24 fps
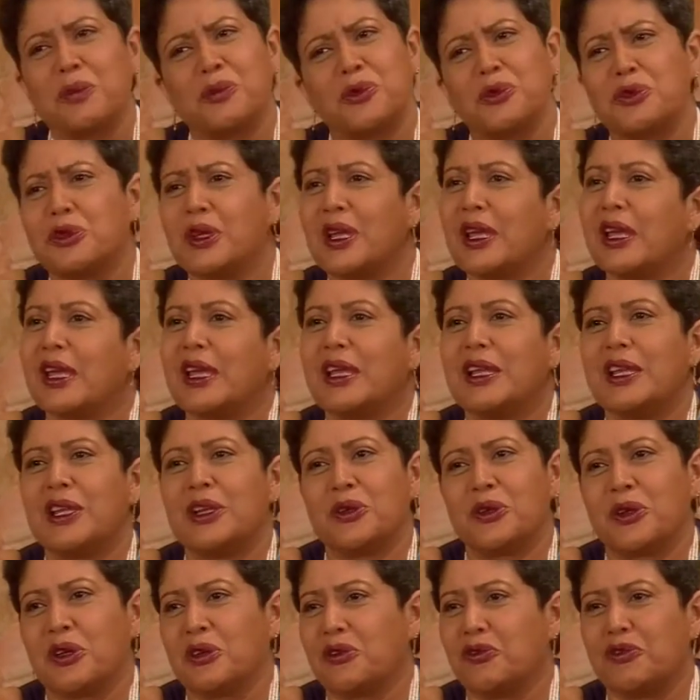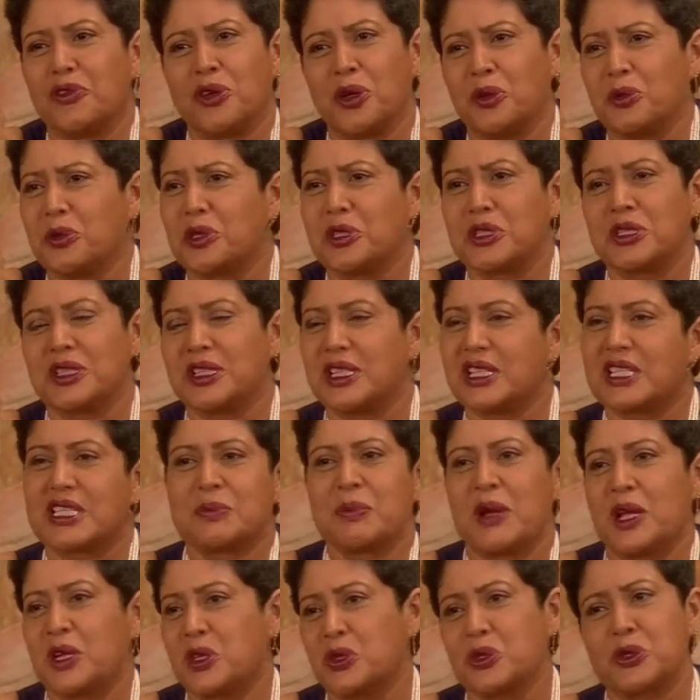Dear old mothers
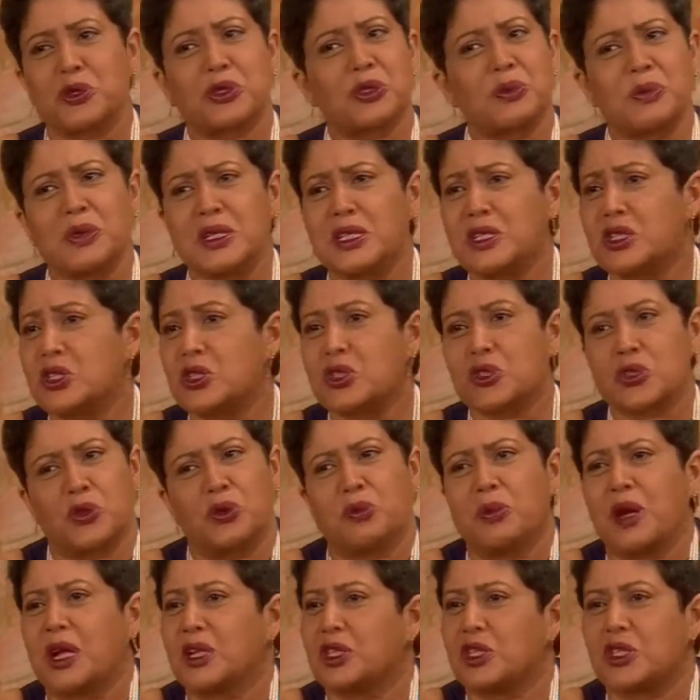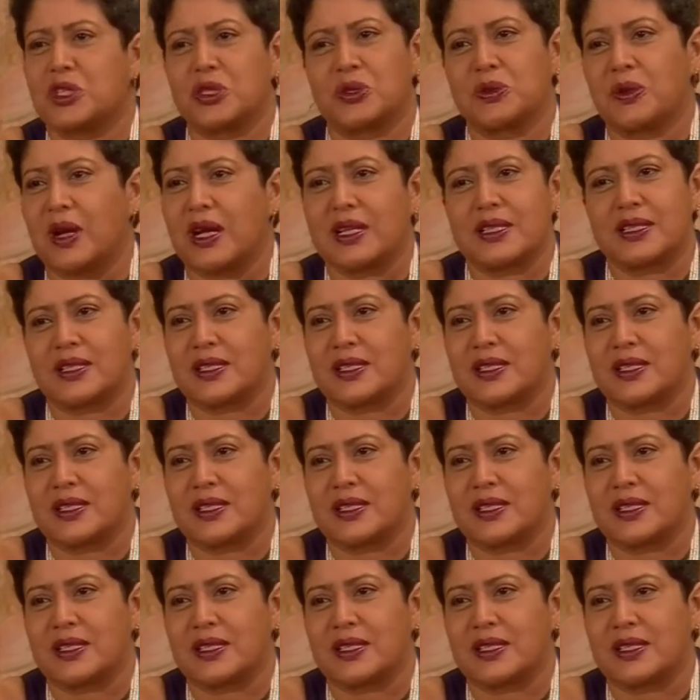are very, very anxious.